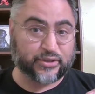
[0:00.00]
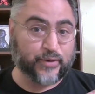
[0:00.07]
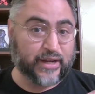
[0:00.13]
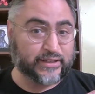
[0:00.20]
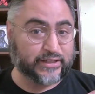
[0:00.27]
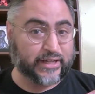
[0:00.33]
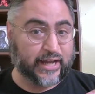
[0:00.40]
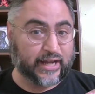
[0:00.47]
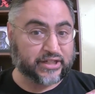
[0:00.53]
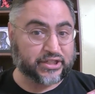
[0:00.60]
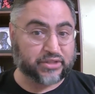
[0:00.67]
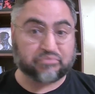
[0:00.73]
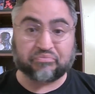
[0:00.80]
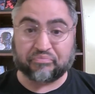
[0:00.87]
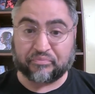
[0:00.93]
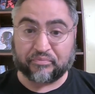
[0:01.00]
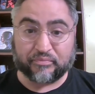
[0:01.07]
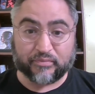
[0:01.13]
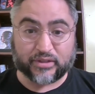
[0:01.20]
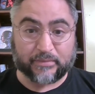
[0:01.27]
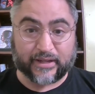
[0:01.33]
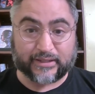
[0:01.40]
rising action,
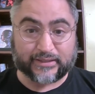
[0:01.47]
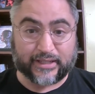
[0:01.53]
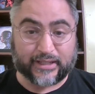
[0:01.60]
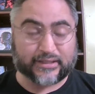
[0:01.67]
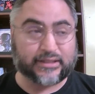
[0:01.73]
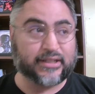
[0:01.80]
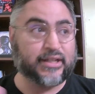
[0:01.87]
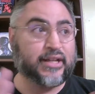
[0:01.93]
which makes sense.